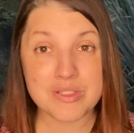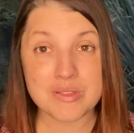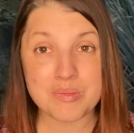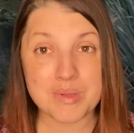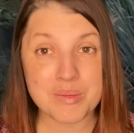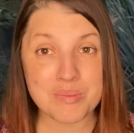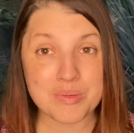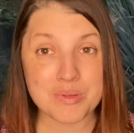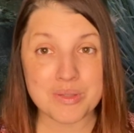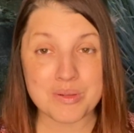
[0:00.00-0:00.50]

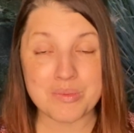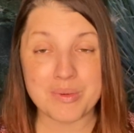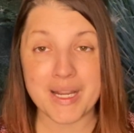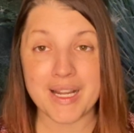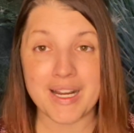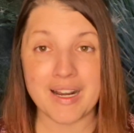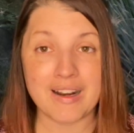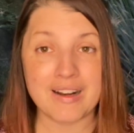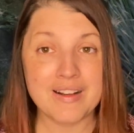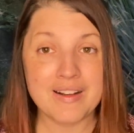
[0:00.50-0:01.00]
people
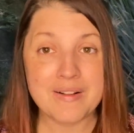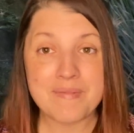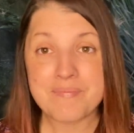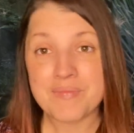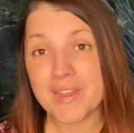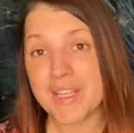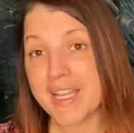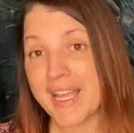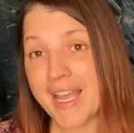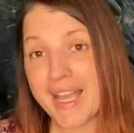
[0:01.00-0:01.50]
aware.
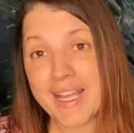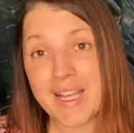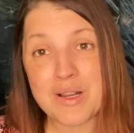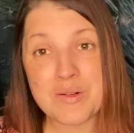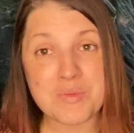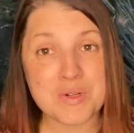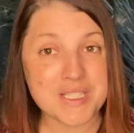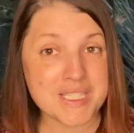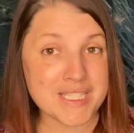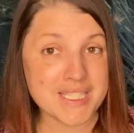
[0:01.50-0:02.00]
Like, hey, I
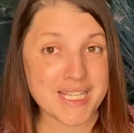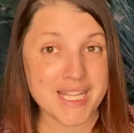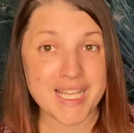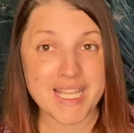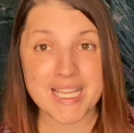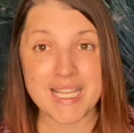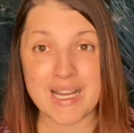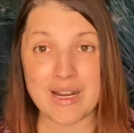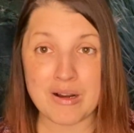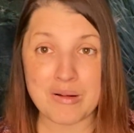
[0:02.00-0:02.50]
wasn't
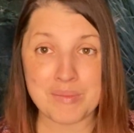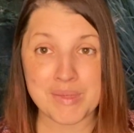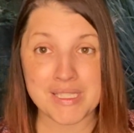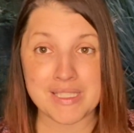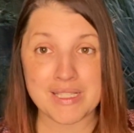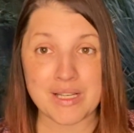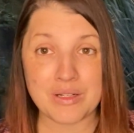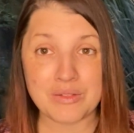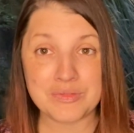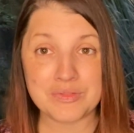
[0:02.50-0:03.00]
taking care of
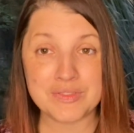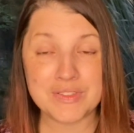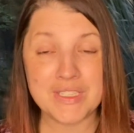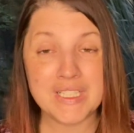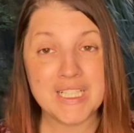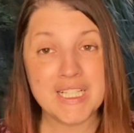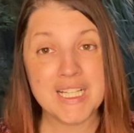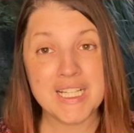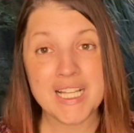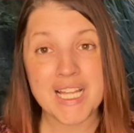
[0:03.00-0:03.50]
myself.
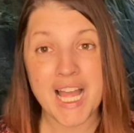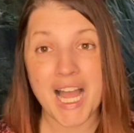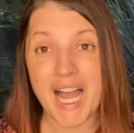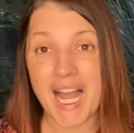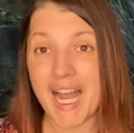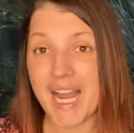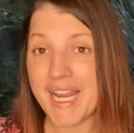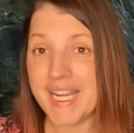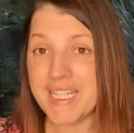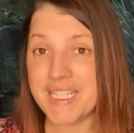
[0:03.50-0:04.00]

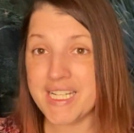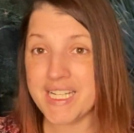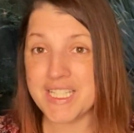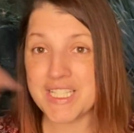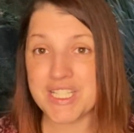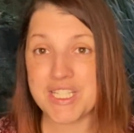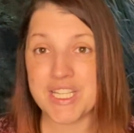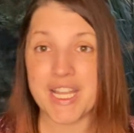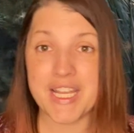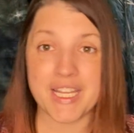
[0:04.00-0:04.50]
I need
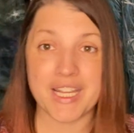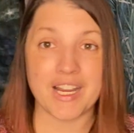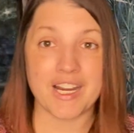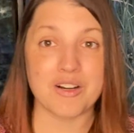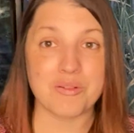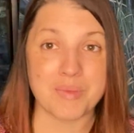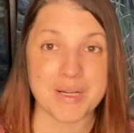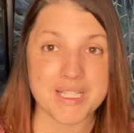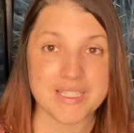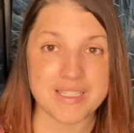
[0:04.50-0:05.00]
to take care
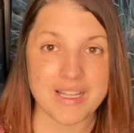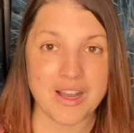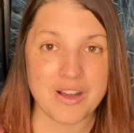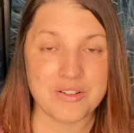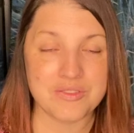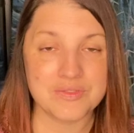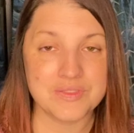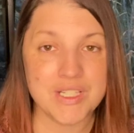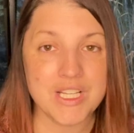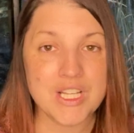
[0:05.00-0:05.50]
of
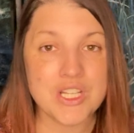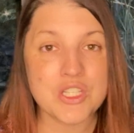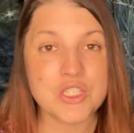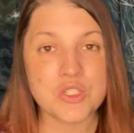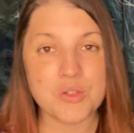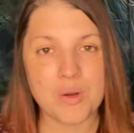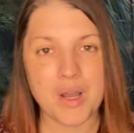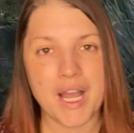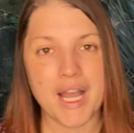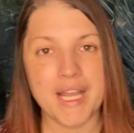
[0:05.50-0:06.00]
myself
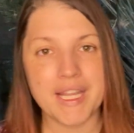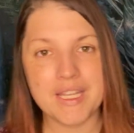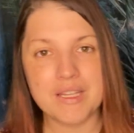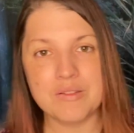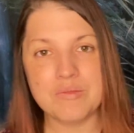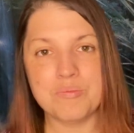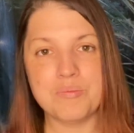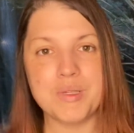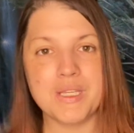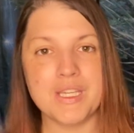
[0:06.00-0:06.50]
so I
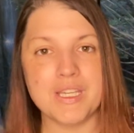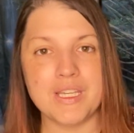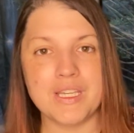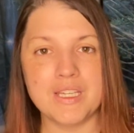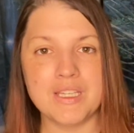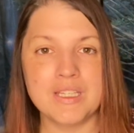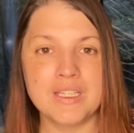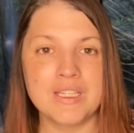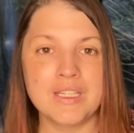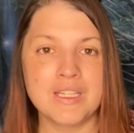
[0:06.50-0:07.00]
can
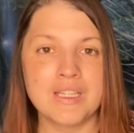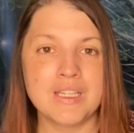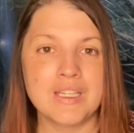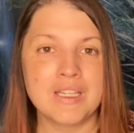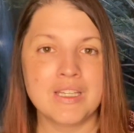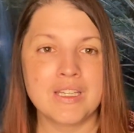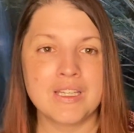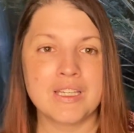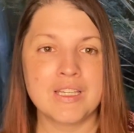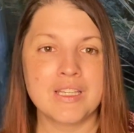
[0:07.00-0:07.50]
be
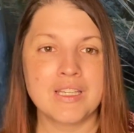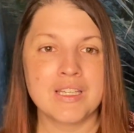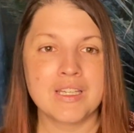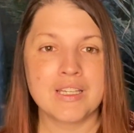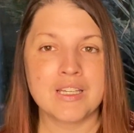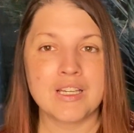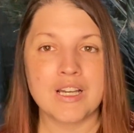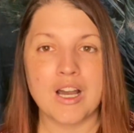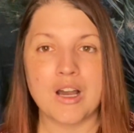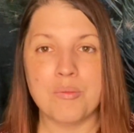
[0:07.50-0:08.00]

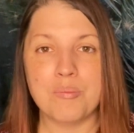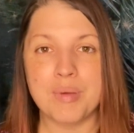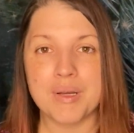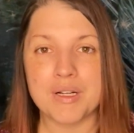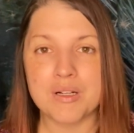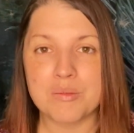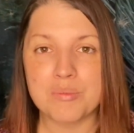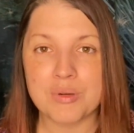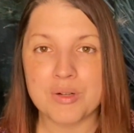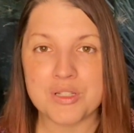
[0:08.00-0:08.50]
a
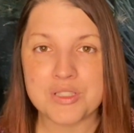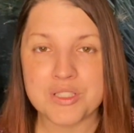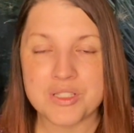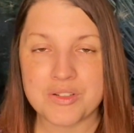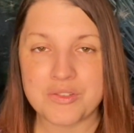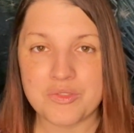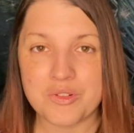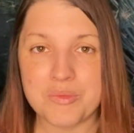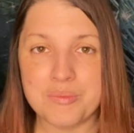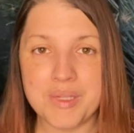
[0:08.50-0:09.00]
better person
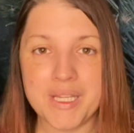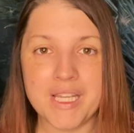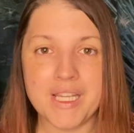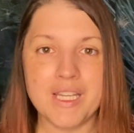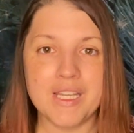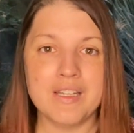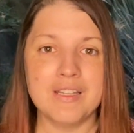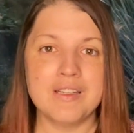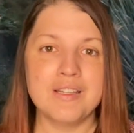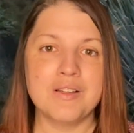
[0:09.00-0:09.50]
for
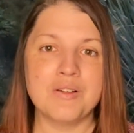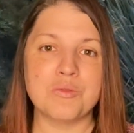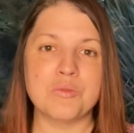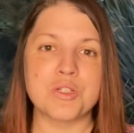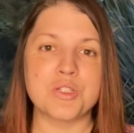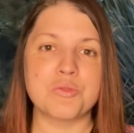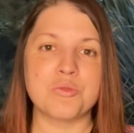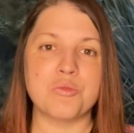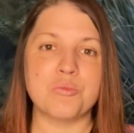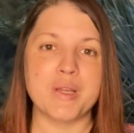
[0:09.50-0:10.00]
me,
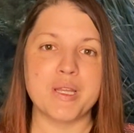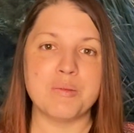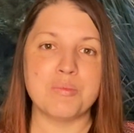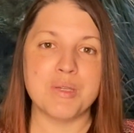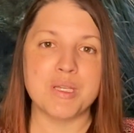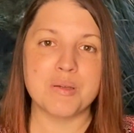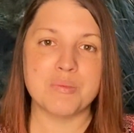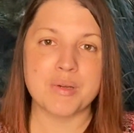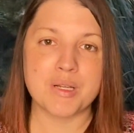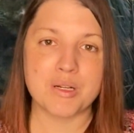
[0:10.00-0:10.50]
which will make
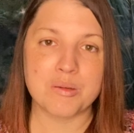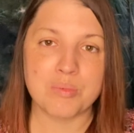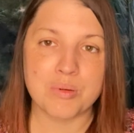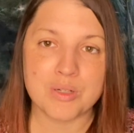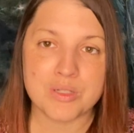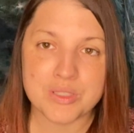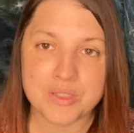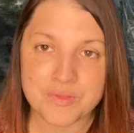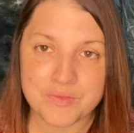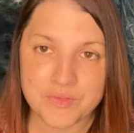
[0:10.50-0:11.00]
me a better
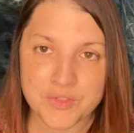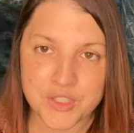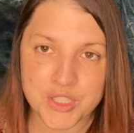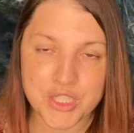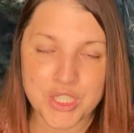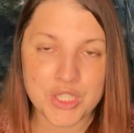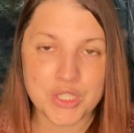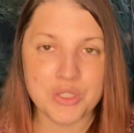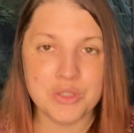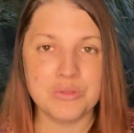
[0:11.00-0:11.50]
person for
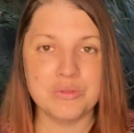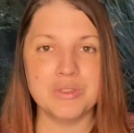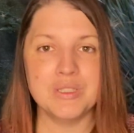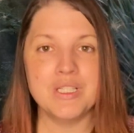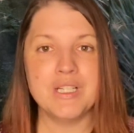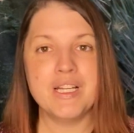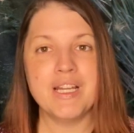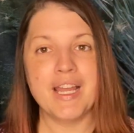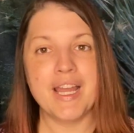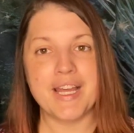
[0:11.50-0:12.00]
you
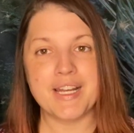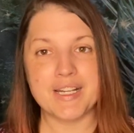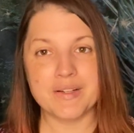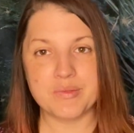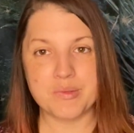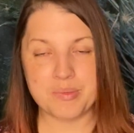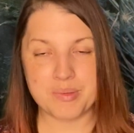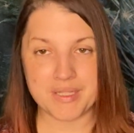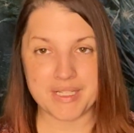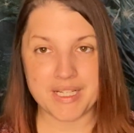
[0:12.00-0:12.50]
and
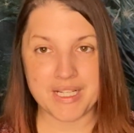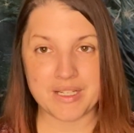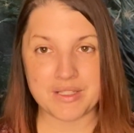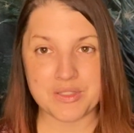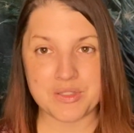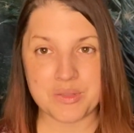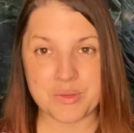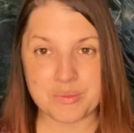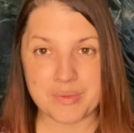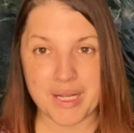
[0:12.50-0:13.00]
everybody
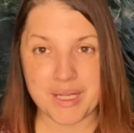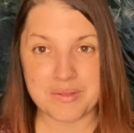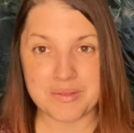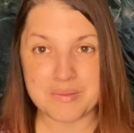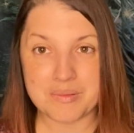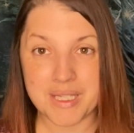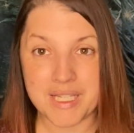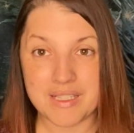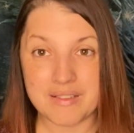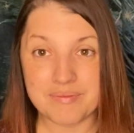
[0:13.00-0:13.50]
else around
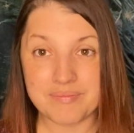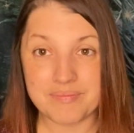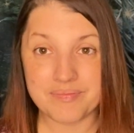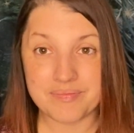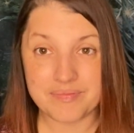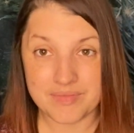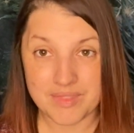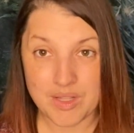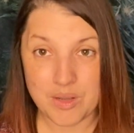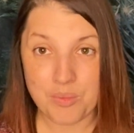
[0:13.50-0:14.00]
me.
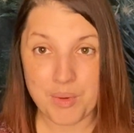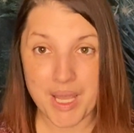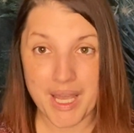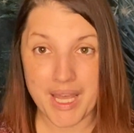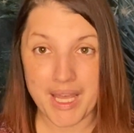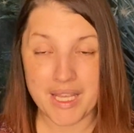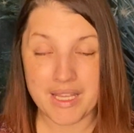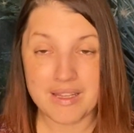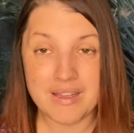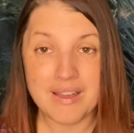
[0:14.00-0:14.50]

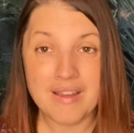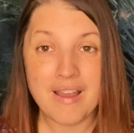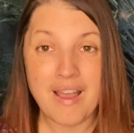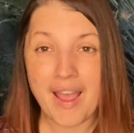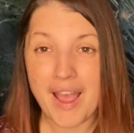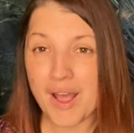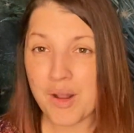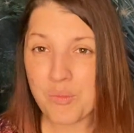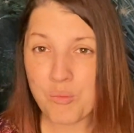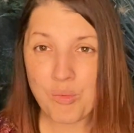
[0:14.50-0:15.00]
Okay?
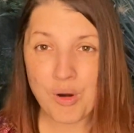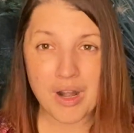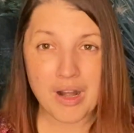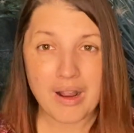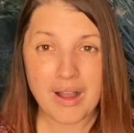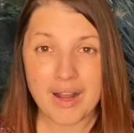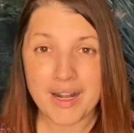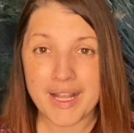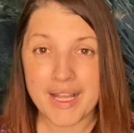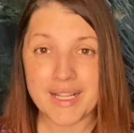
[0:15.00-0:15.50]
And work
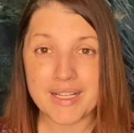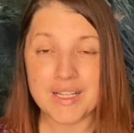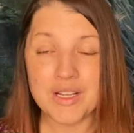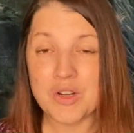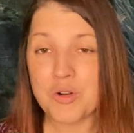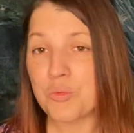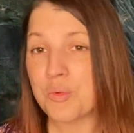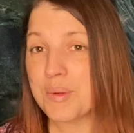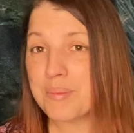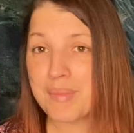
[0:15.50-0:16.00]
on it.
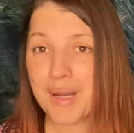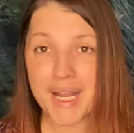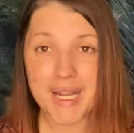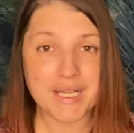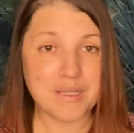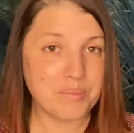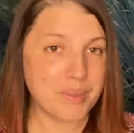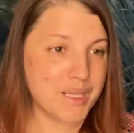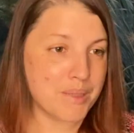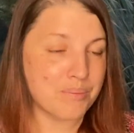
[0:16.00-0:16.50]

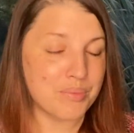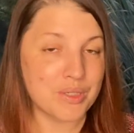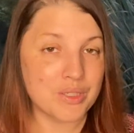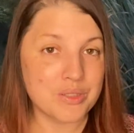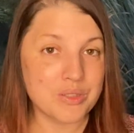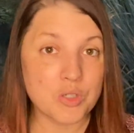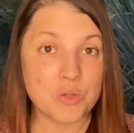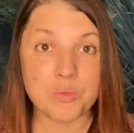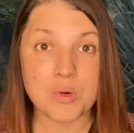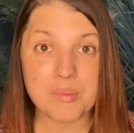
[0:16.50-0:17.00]
Remind
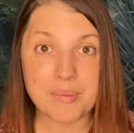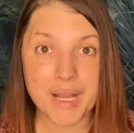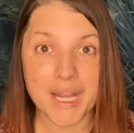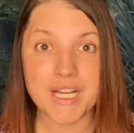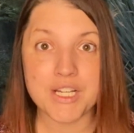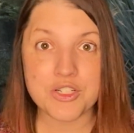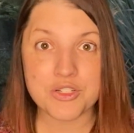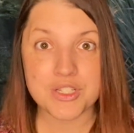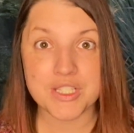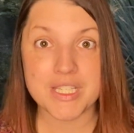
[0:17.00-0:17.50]
people,
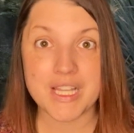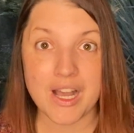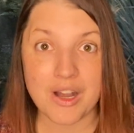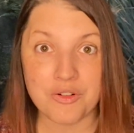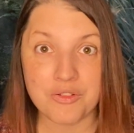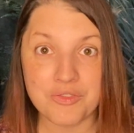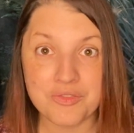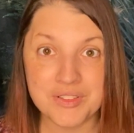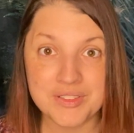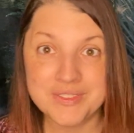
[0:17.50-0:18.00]
remind
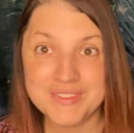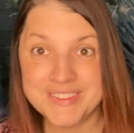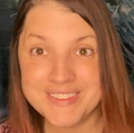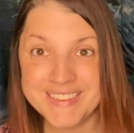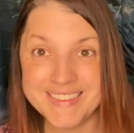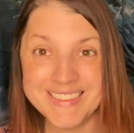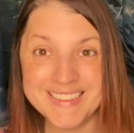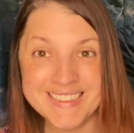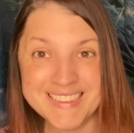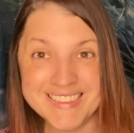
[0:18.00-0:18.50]
yourself.
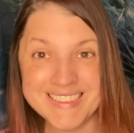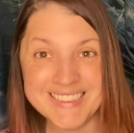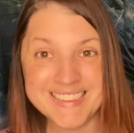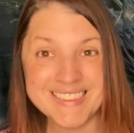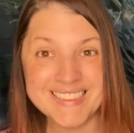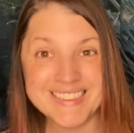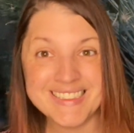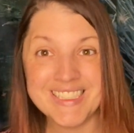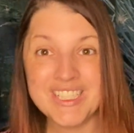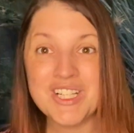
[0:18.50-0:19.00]

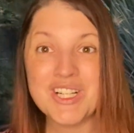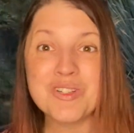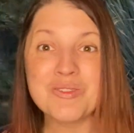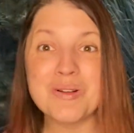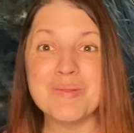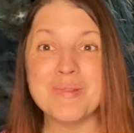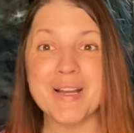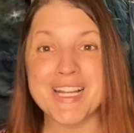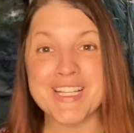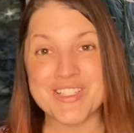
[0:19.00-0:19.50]

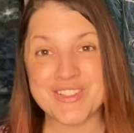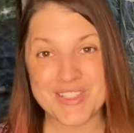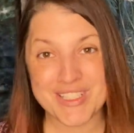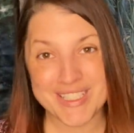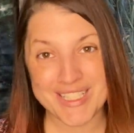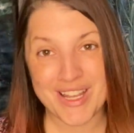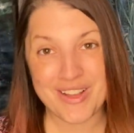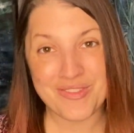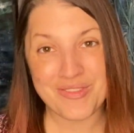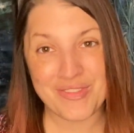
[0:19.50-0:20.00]
Remind
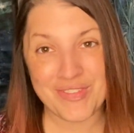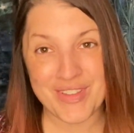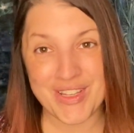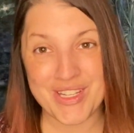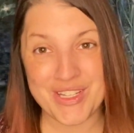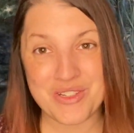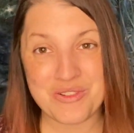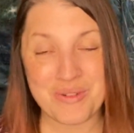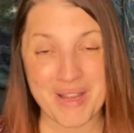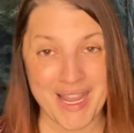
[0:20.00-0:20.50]
yourself that
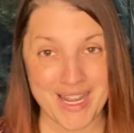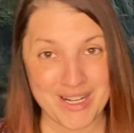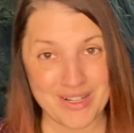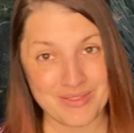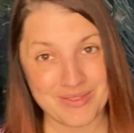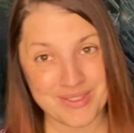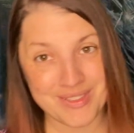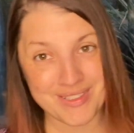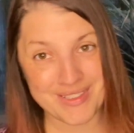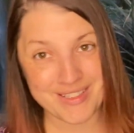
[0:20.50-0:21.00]
you
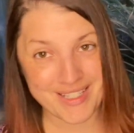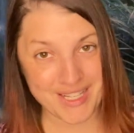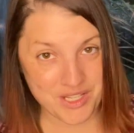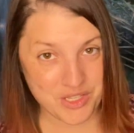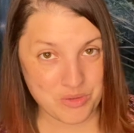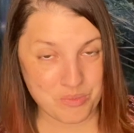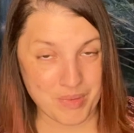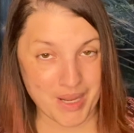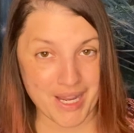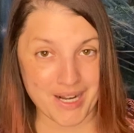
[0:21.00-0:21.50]
count, that
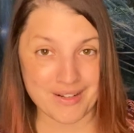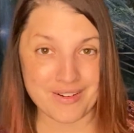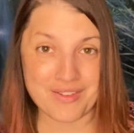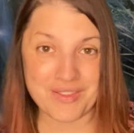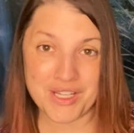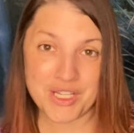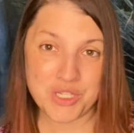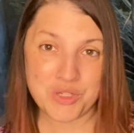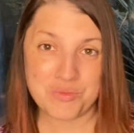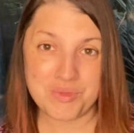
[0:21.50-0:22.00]
you matter,
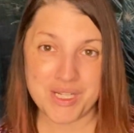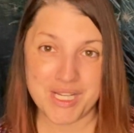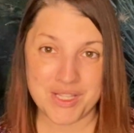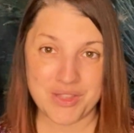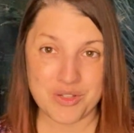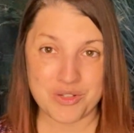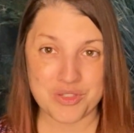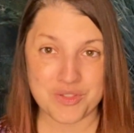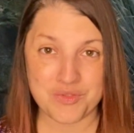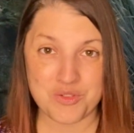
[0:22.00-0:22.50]
that you need
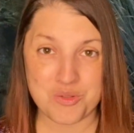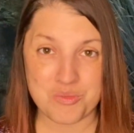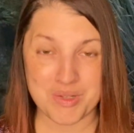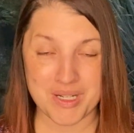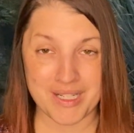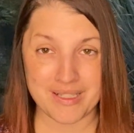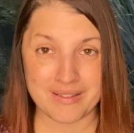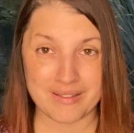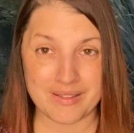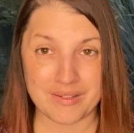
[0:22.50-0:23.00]
those few
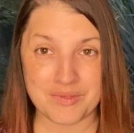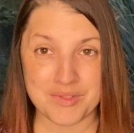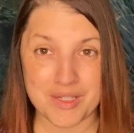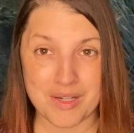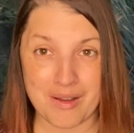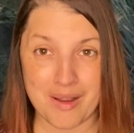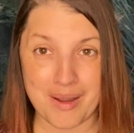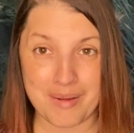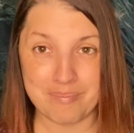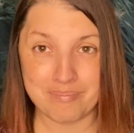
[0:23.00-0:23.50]
minutes of
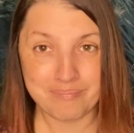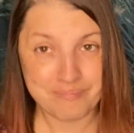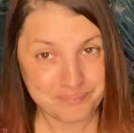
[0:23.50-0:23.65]
time.